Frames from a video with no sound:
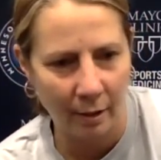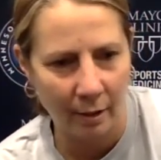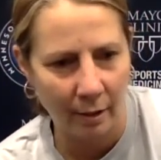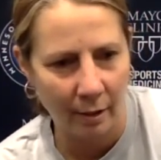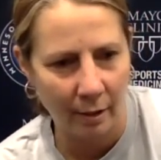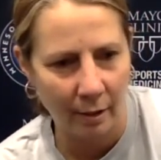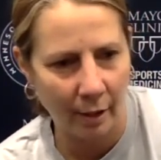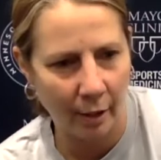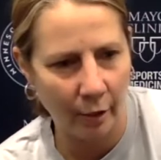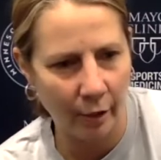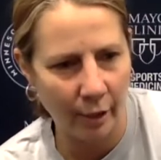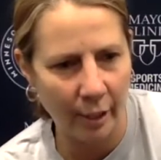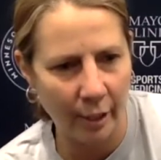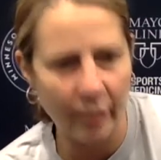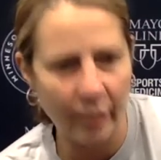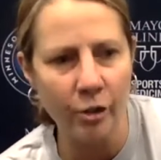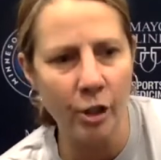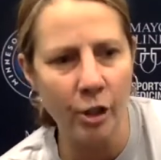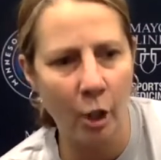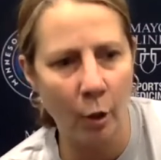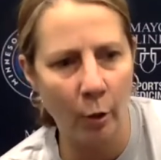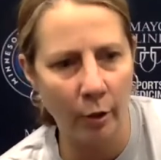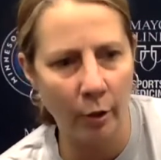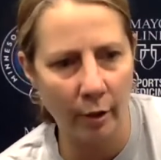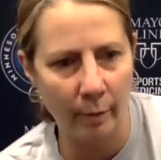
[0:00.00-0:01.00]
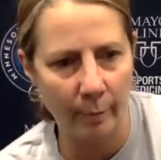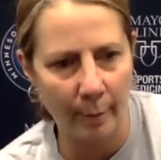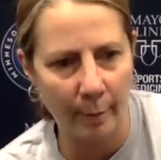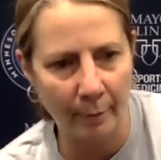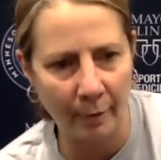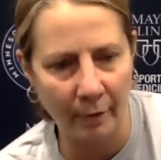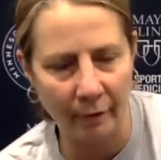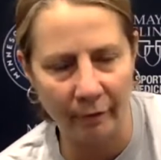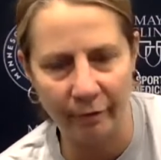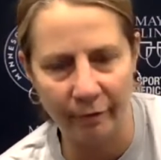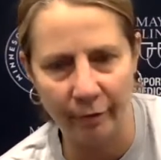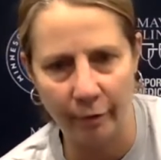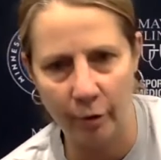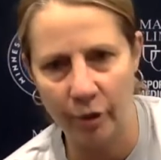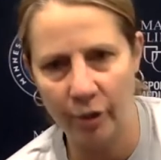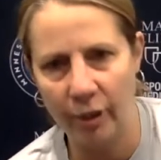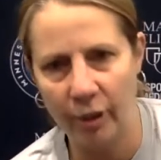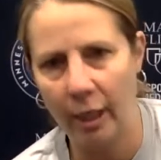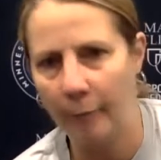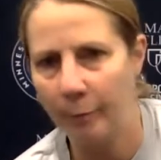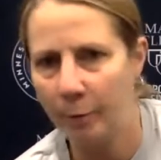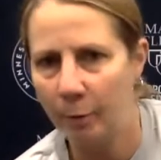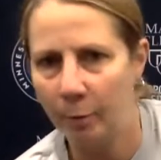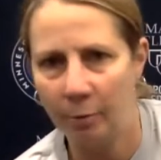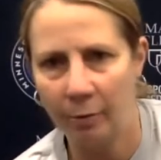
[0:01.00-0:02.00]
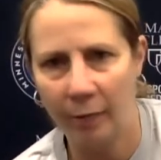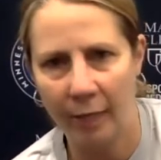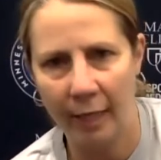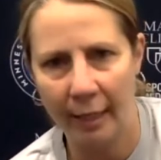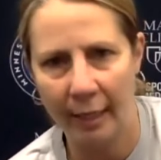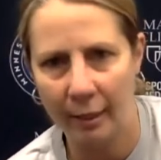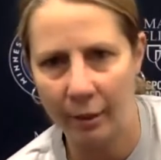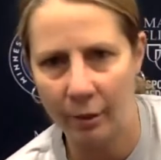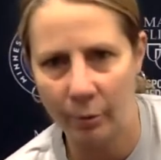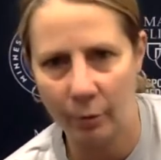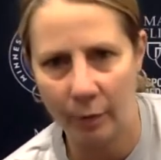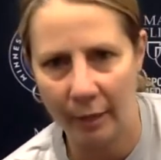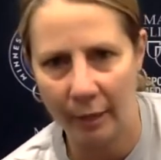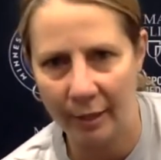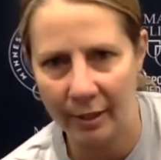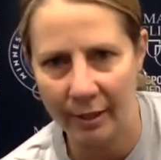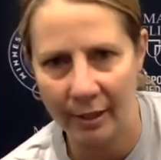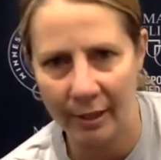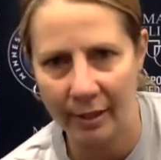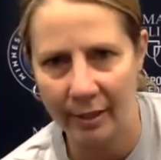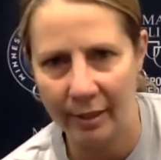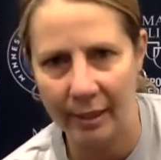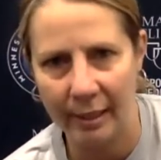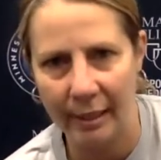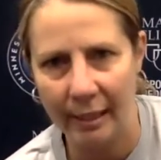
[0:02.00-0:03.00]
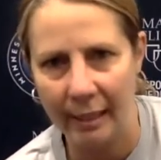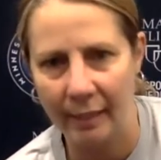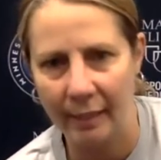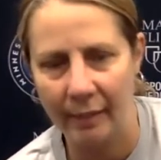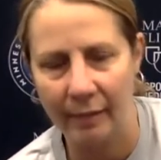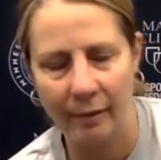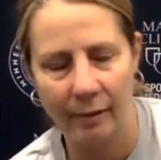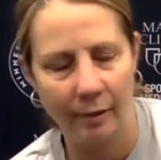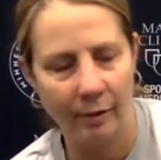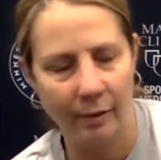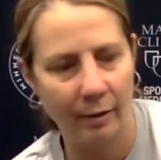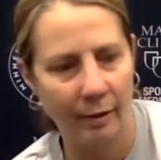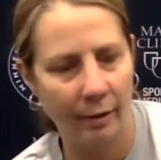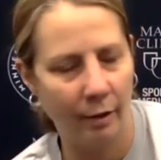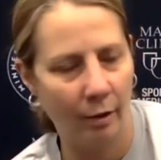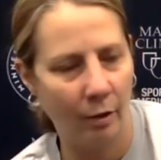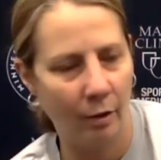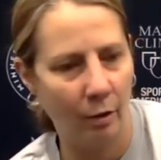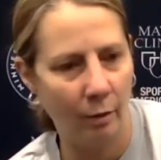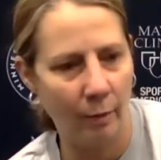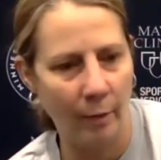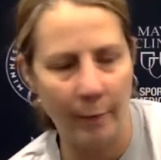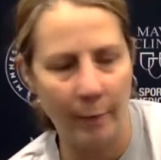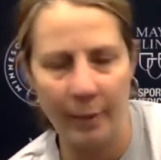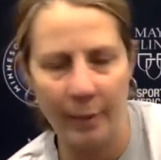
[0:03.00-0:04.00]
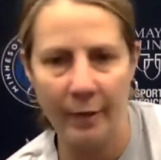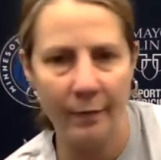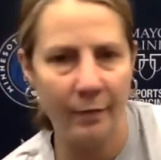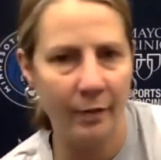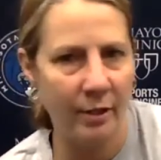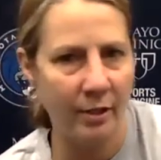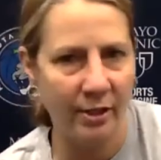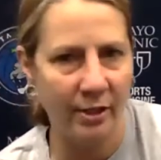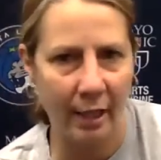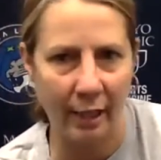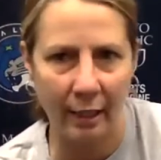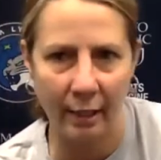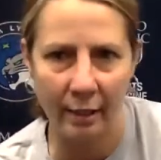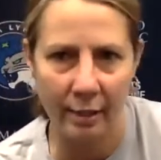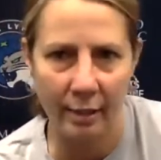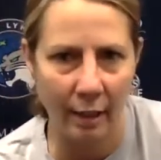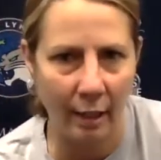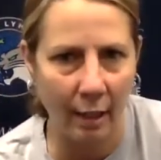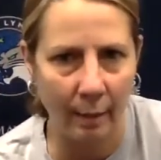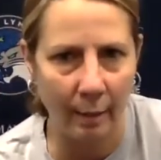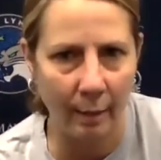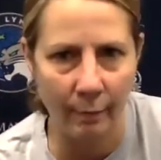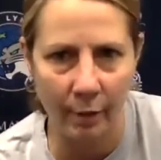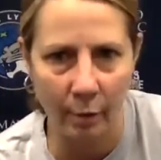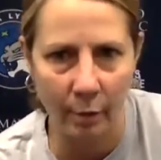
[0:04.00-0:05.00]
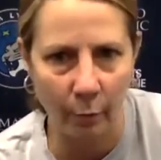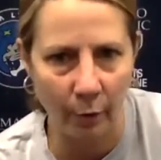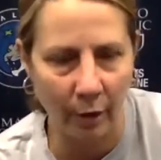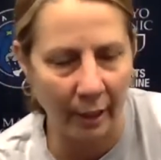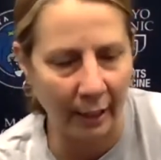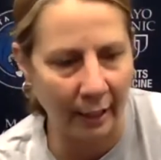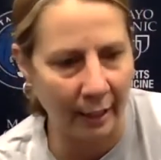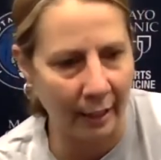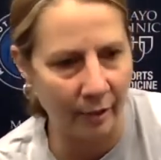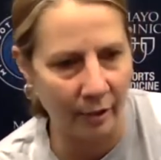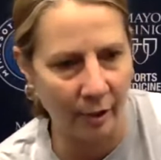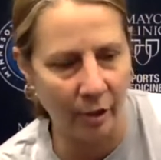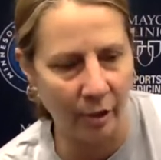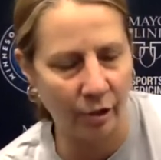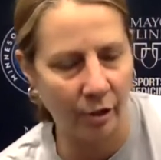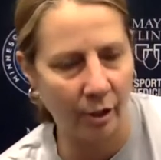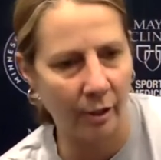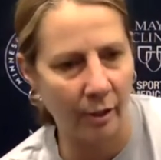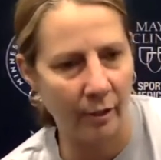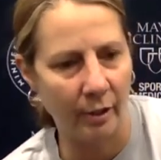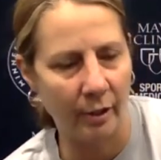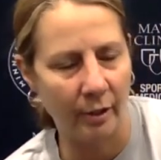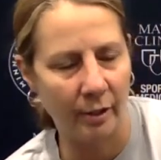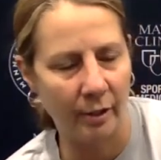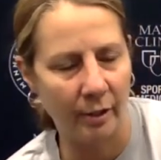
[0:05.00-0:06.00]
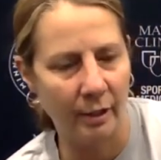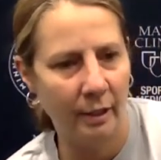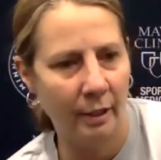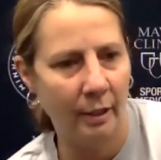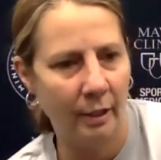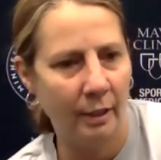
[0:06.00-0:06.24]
you didn't know it maybe the first time you played in 2016, or maybe even the second time that you went against each other.